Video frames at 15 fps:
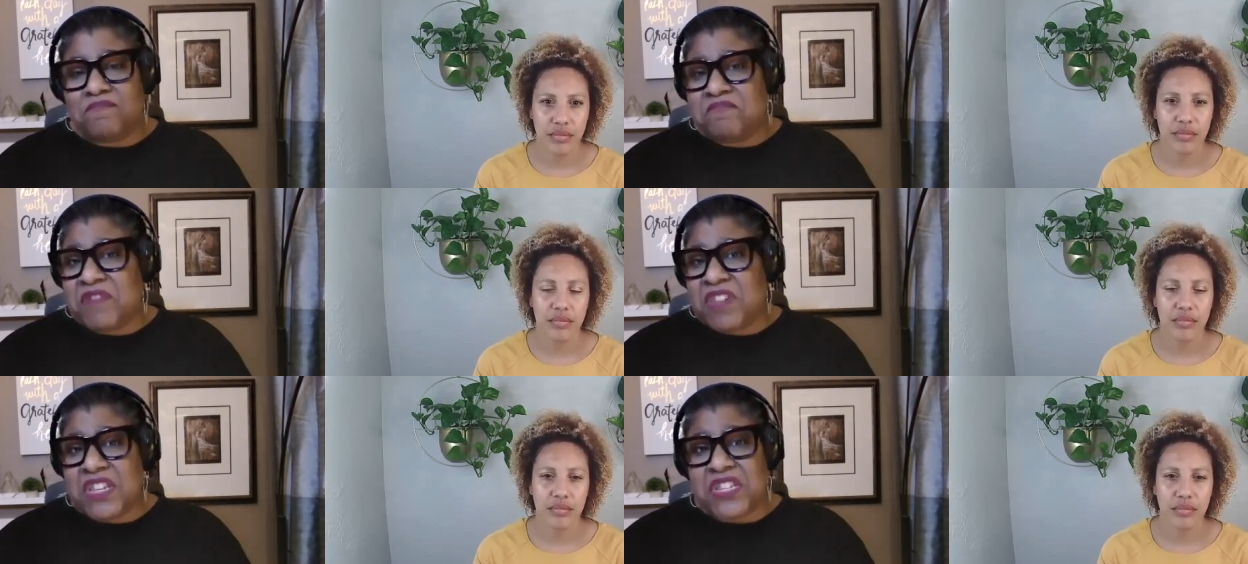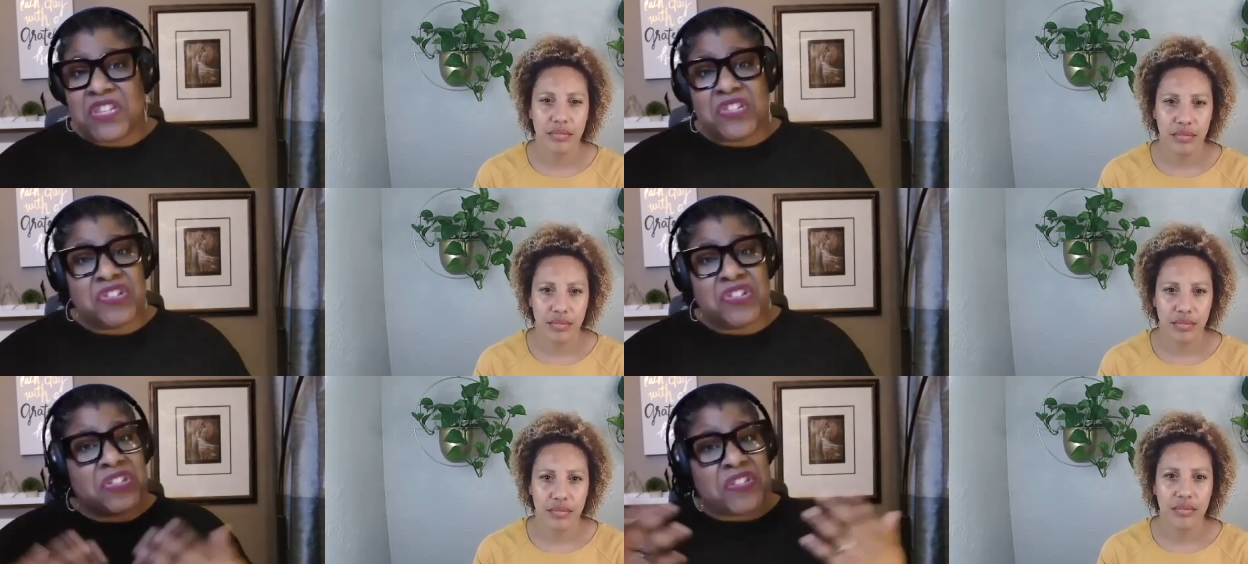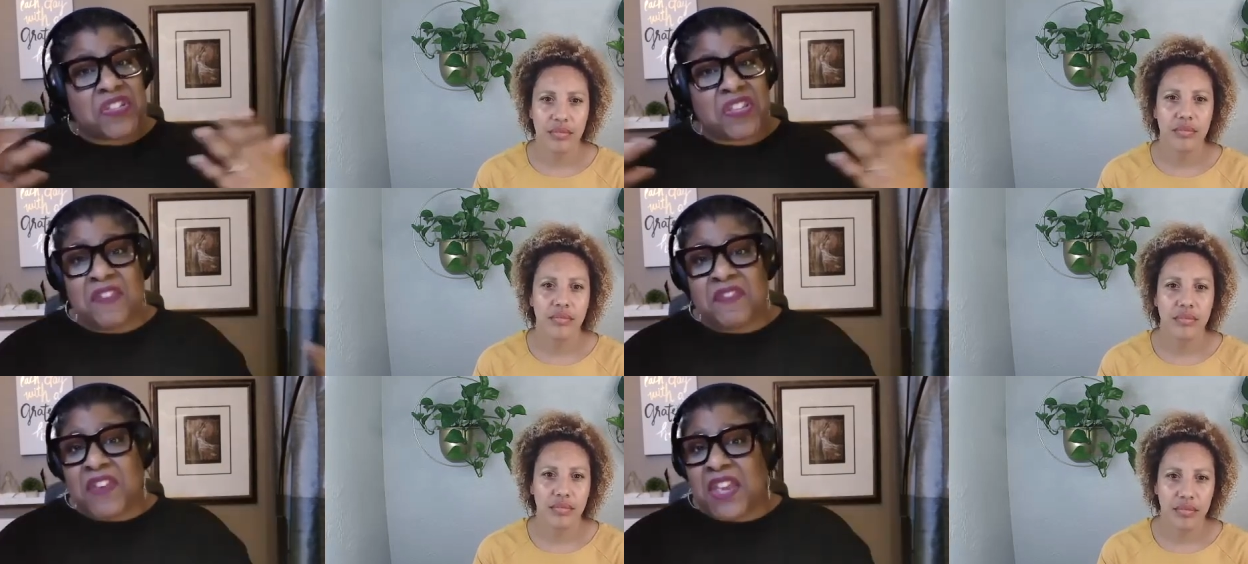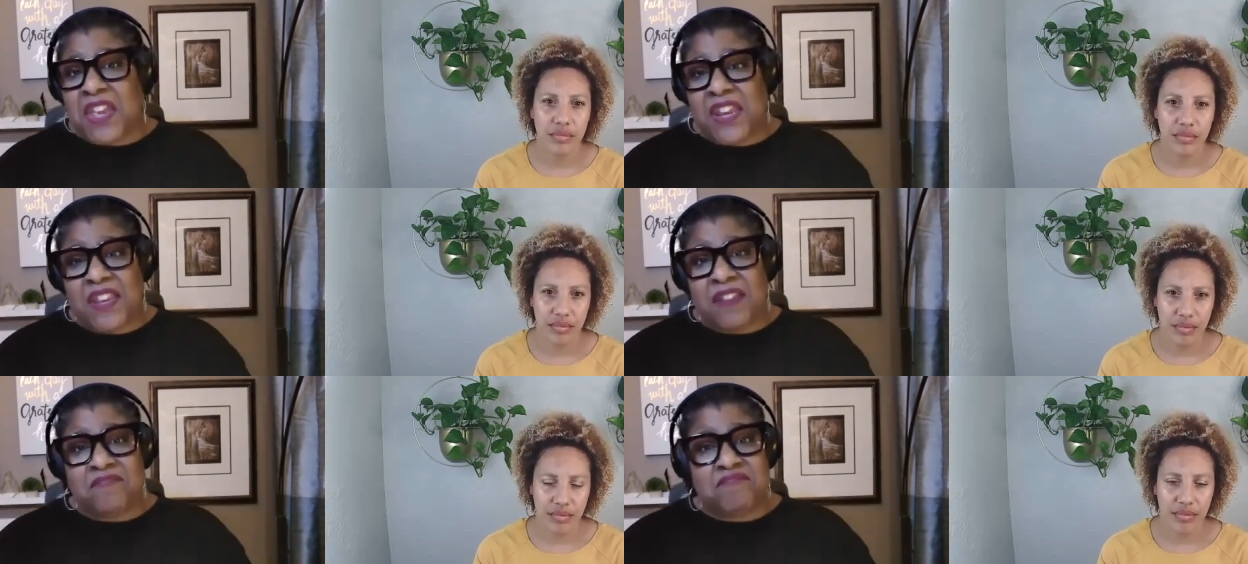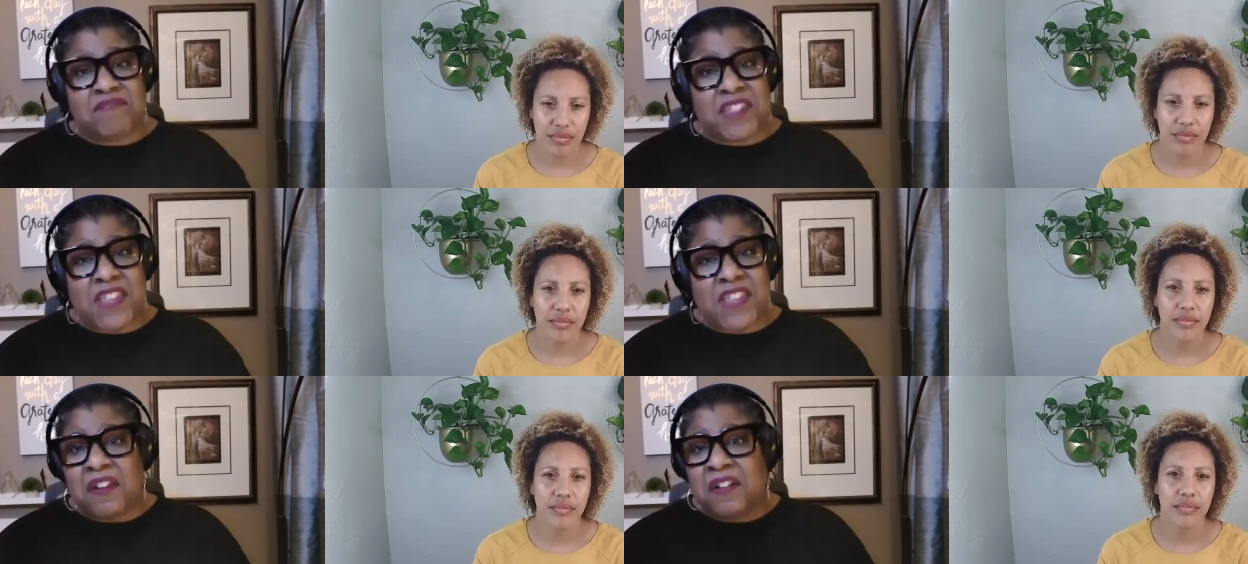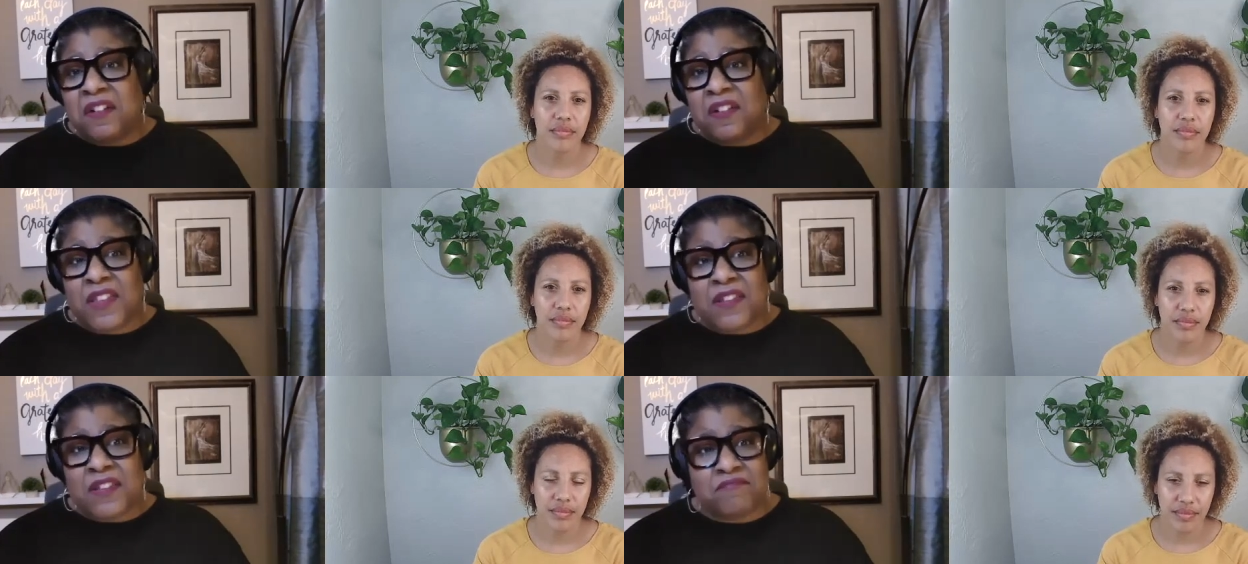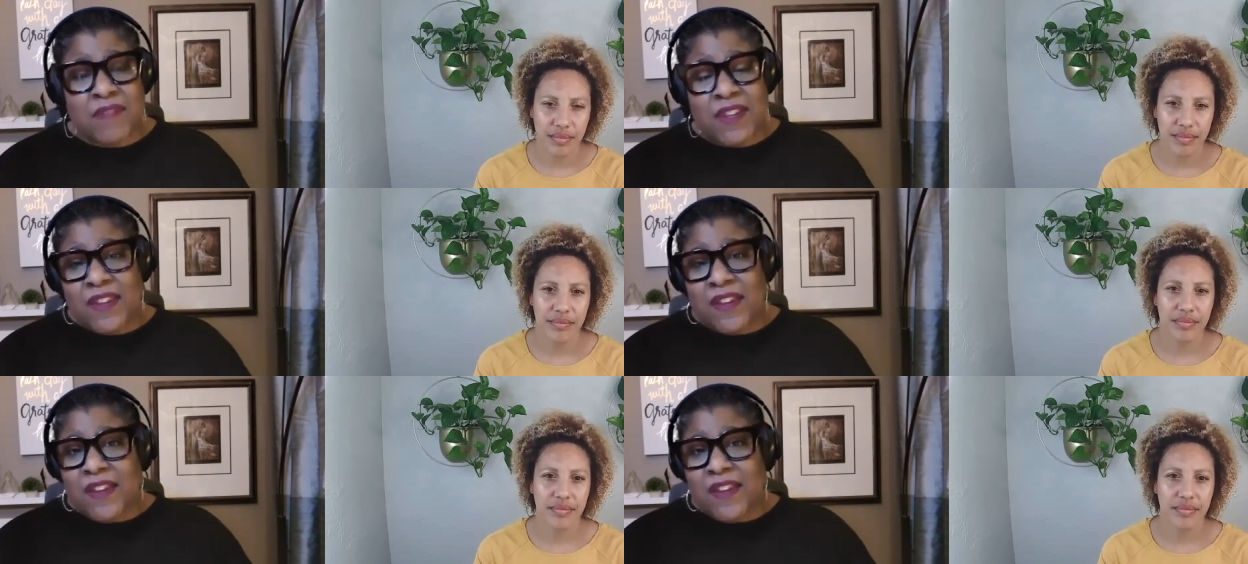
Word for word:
Speaker 1: tend to just give in and settle and